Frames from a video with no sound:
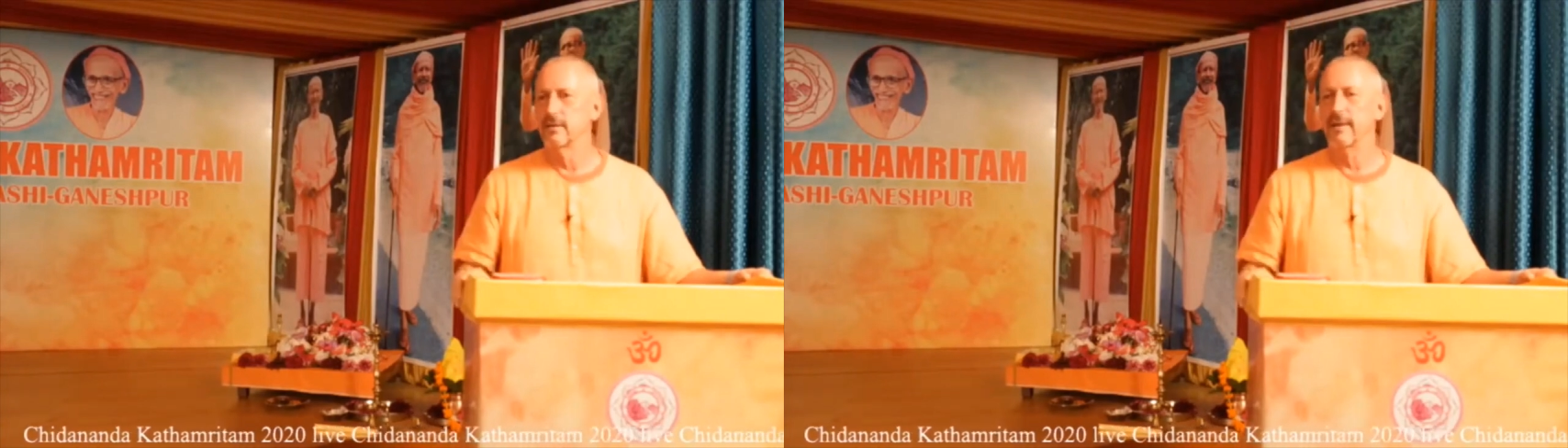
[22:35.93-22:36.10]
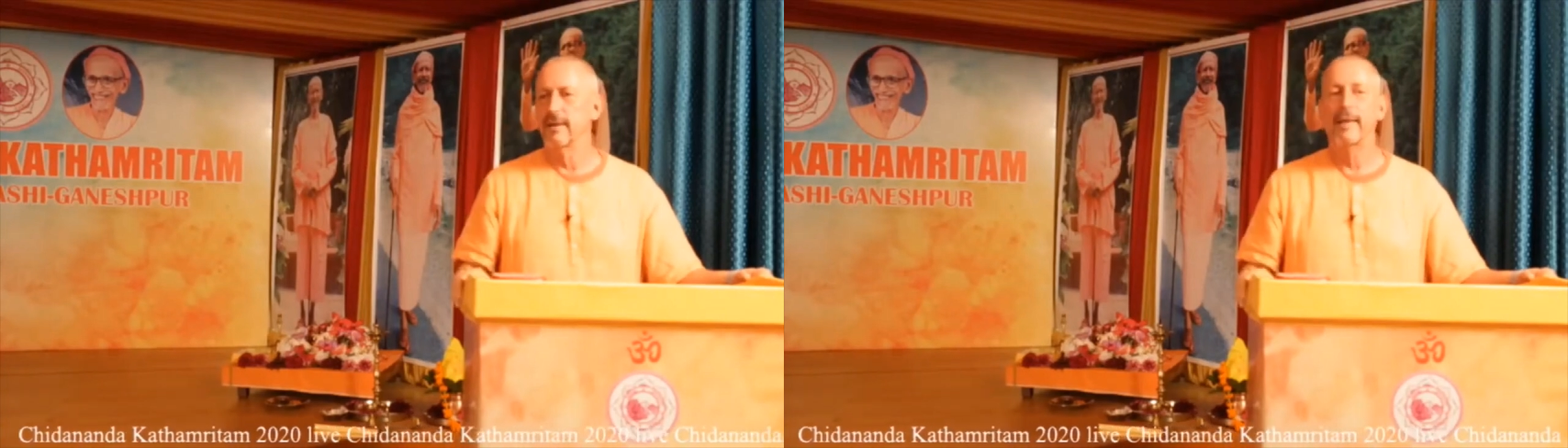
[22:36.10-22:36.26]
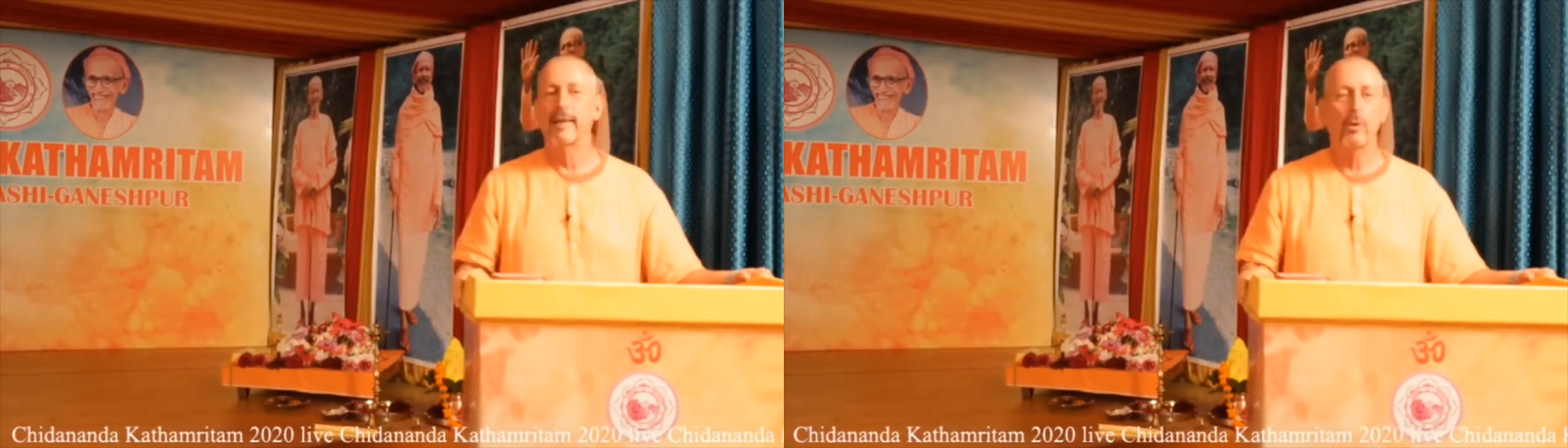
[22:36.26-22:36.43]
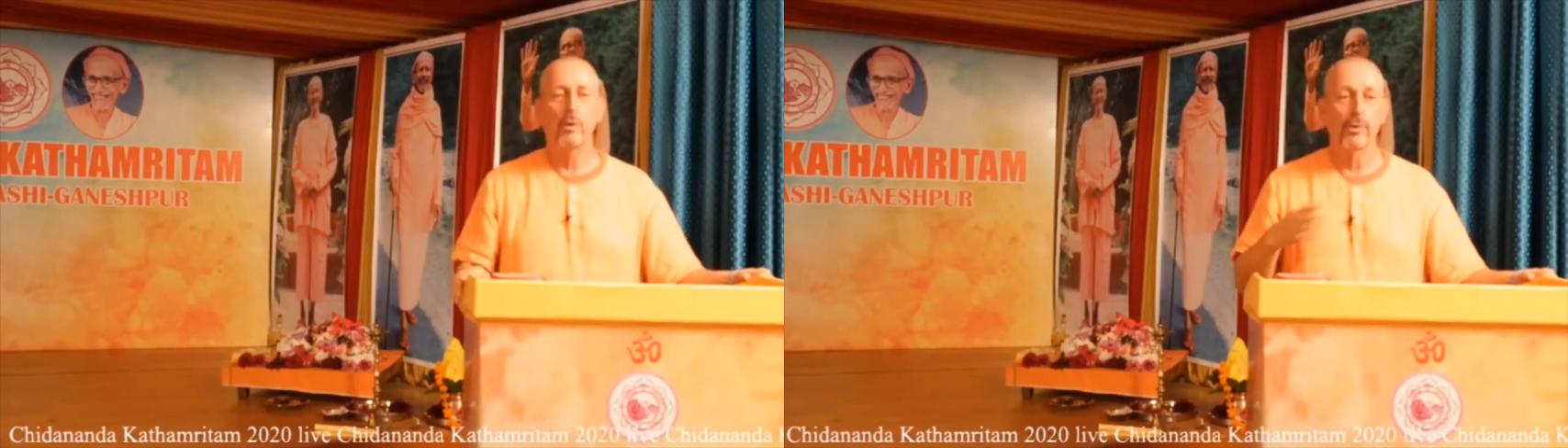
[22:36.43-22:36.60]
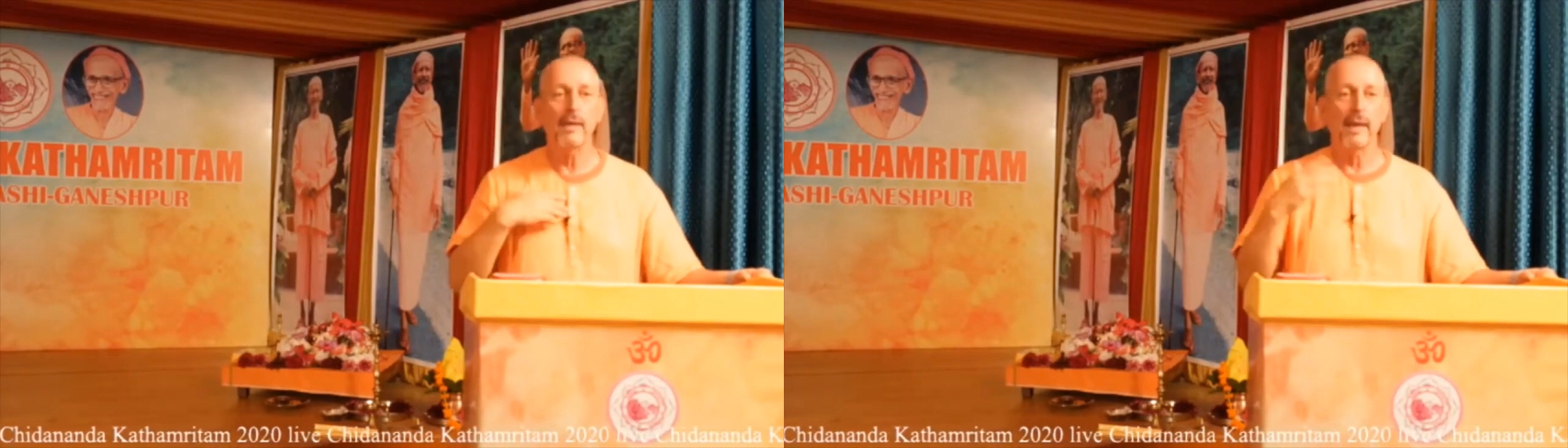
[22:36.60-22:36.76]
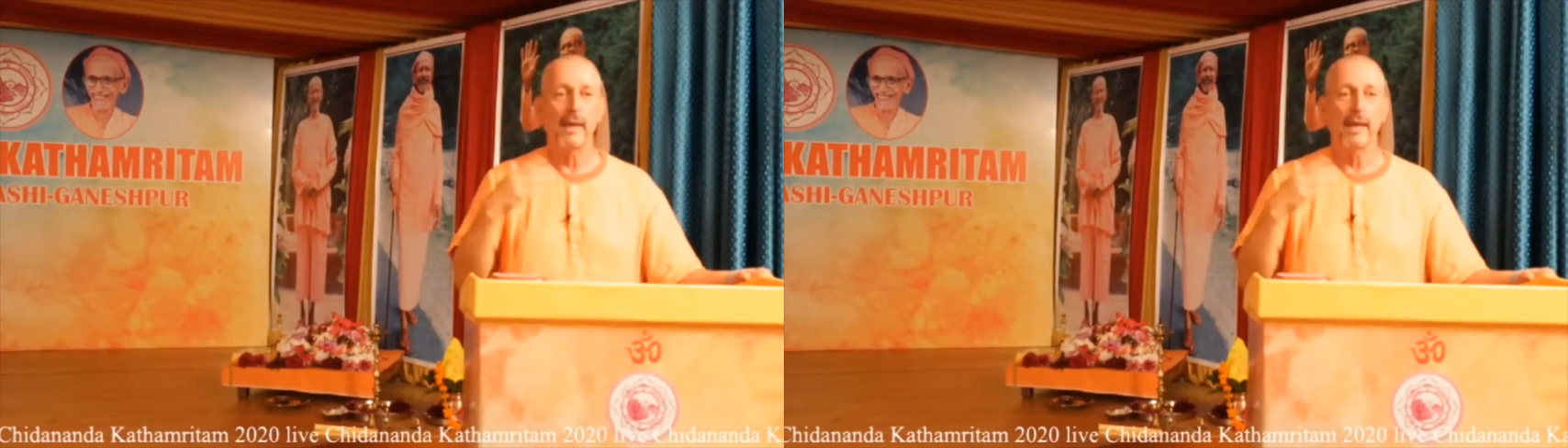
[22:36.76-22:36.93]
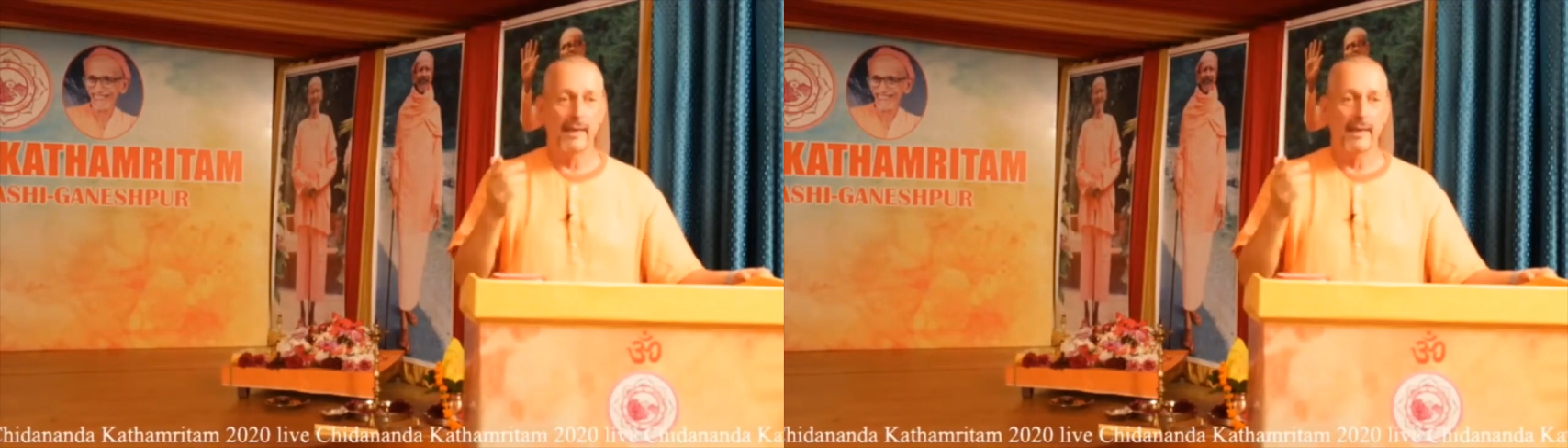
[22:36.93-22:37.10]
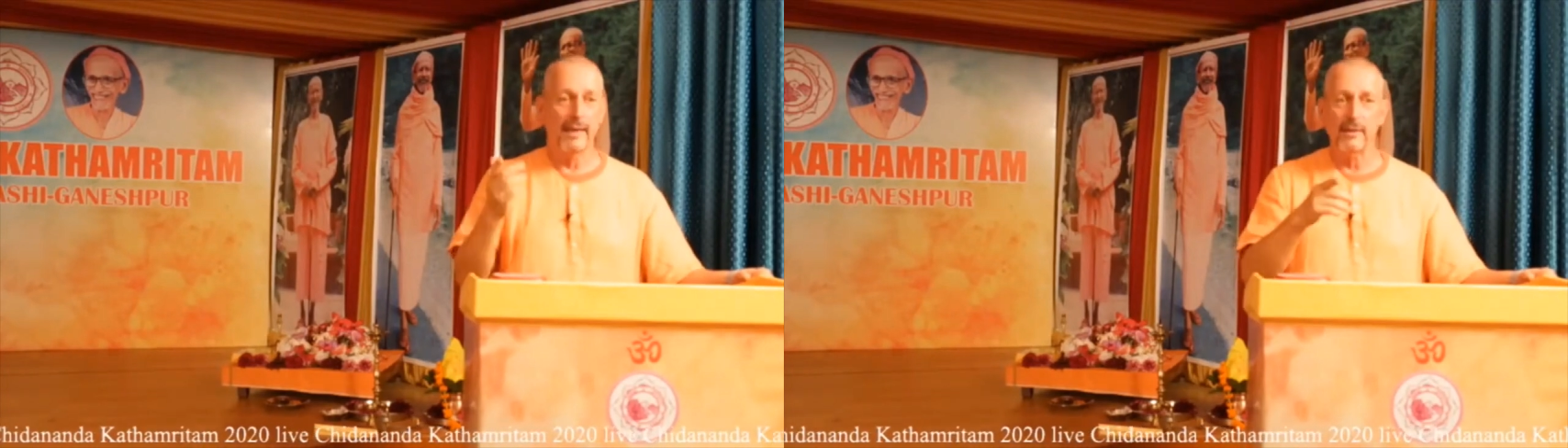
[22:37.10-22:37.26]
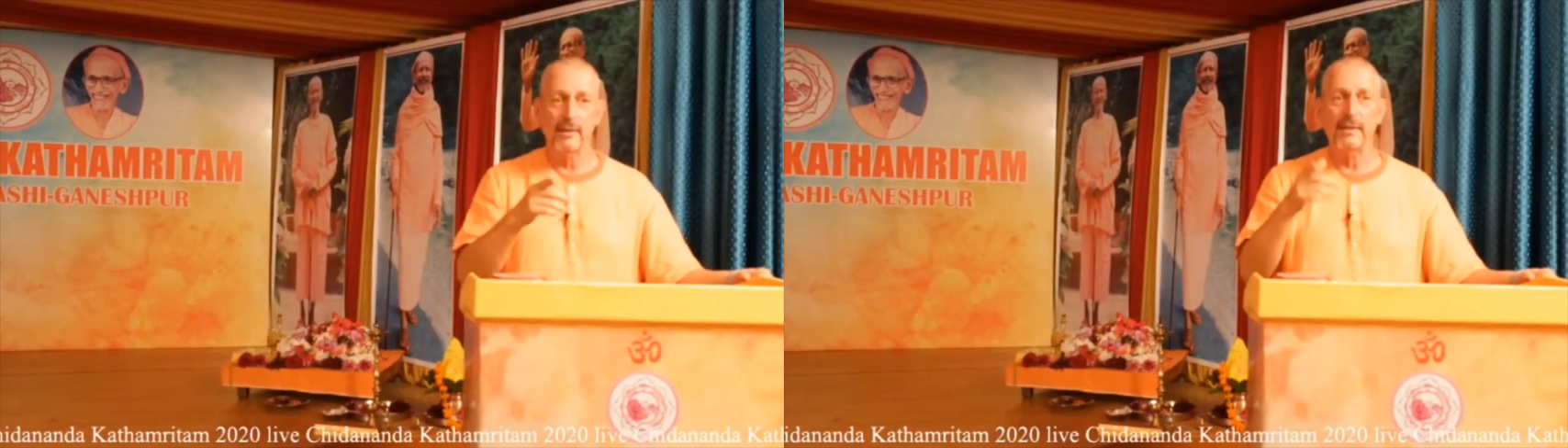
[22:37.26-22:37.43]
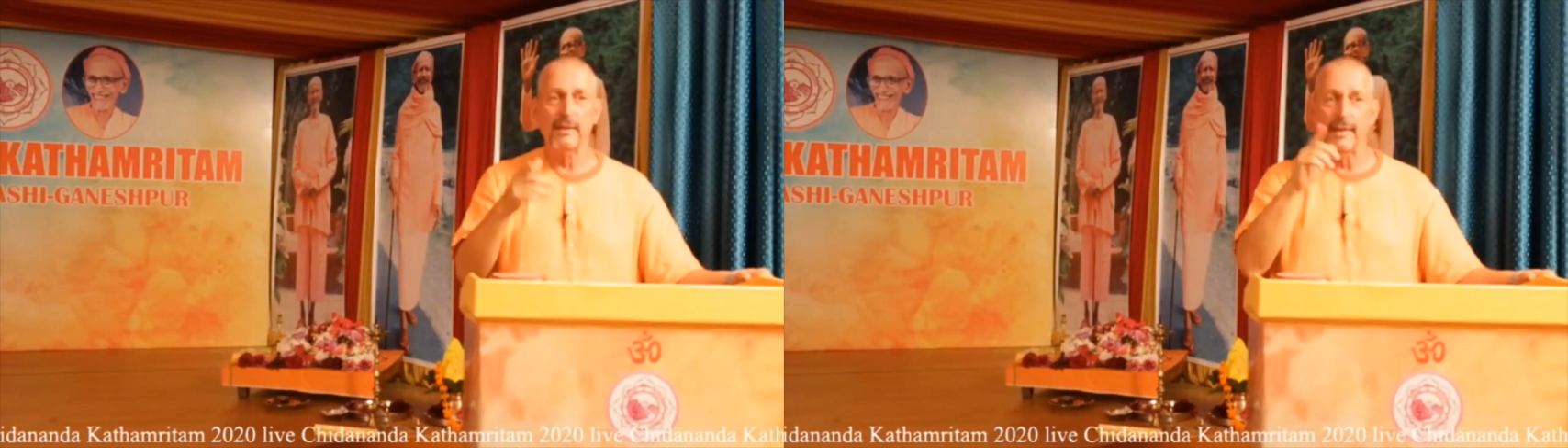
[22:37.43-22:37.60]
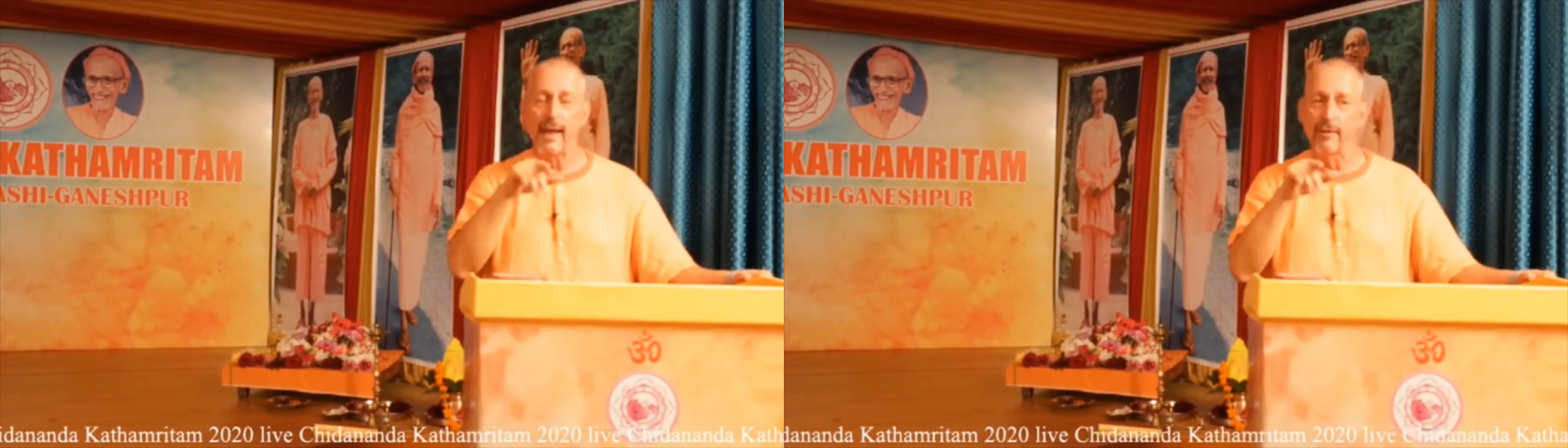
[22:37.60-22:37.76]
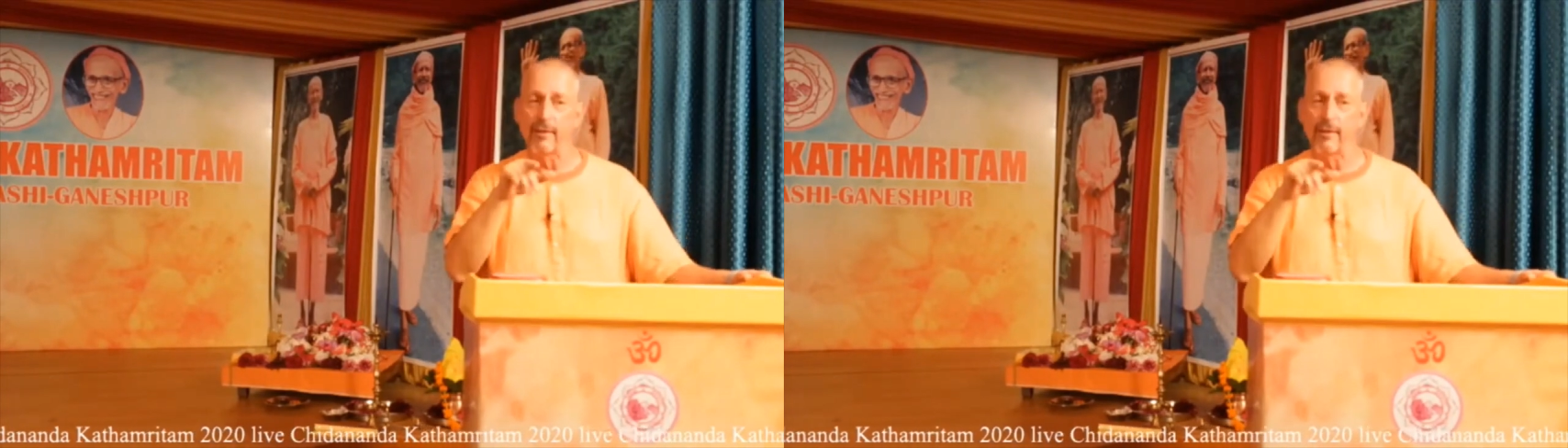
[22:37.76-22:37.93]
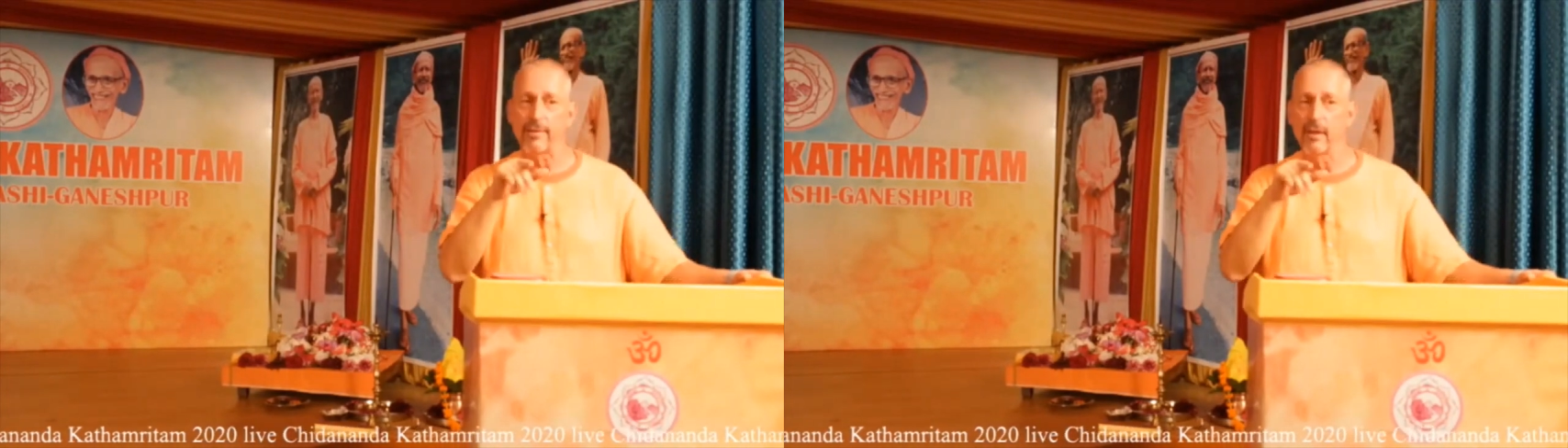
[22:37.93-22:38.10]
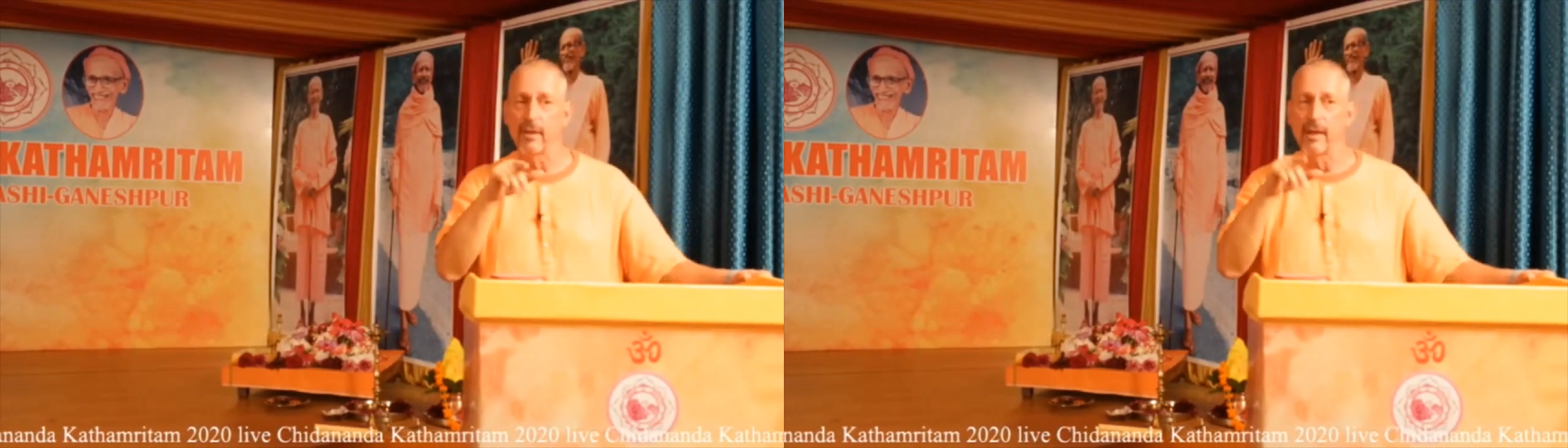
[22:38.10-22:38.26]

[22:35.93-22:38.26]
And that will bring, and even in death,